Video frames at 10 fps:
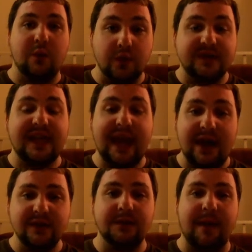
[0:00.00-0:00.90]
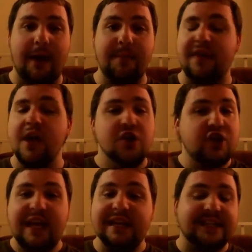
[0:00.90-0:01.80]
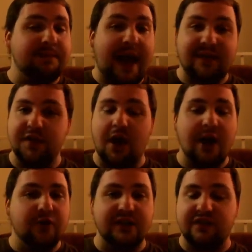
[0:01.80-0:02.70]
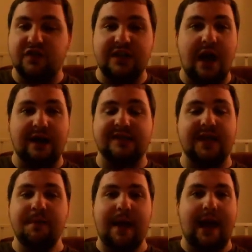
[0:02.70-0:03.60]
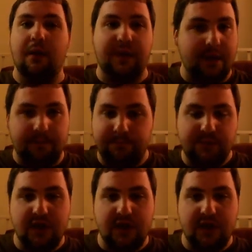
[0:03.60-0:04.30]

Edwards cares about that. She can't smack the doctor because if she knocks him out, then,